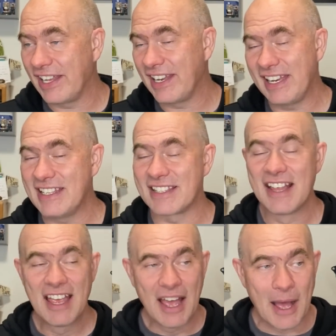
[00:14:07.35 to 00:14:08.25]
and it is
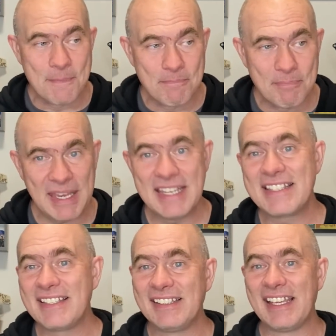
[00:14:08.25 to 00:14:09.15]

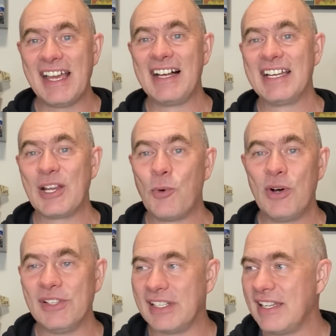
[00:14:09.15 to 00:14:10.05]
amazingly high
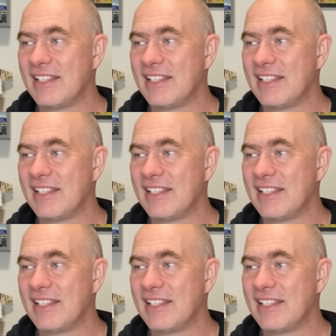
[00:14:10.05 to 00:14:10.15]
quality.